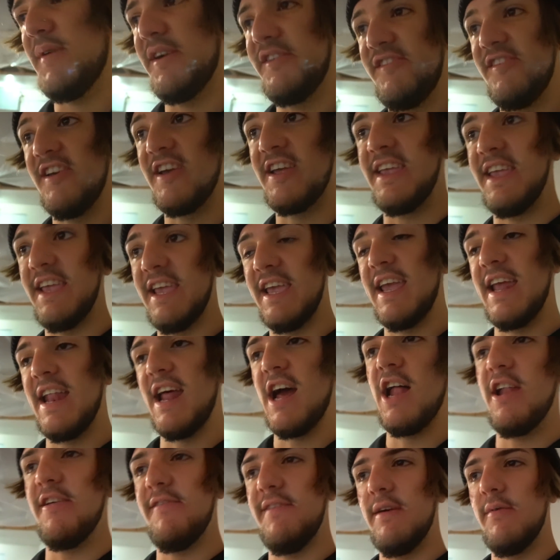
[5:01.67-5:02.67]
much as I can get
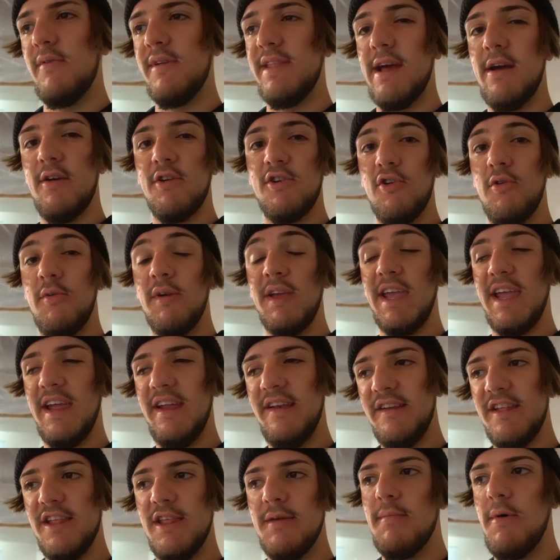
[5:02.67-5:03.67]
out of it without going
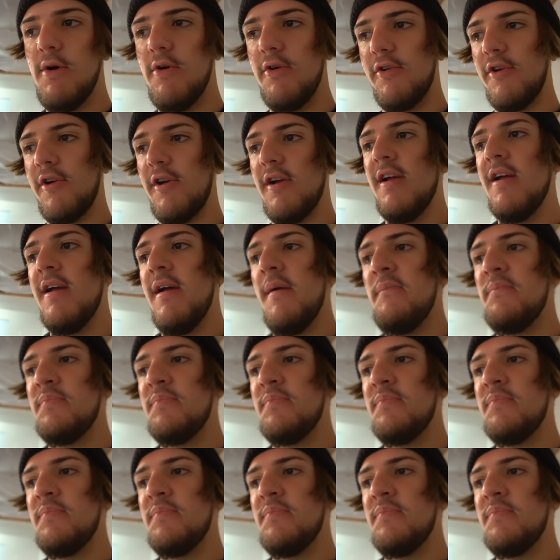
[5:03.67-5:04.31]
into the motor.